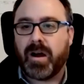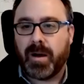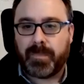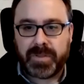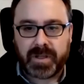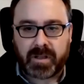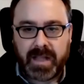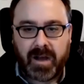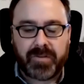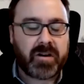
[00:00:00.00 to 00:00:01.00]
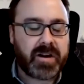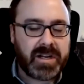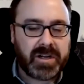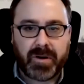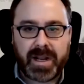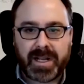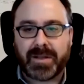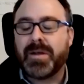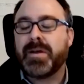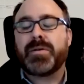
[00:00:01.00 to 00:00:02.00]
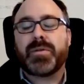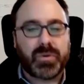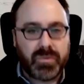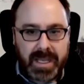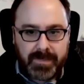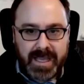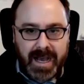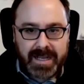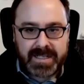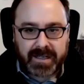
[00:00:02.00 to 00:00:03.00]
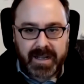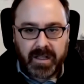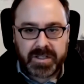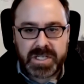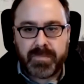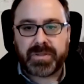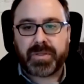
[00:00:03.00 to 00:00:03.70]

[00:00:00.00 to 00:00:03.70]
up in the cloud that are integrating through API technology,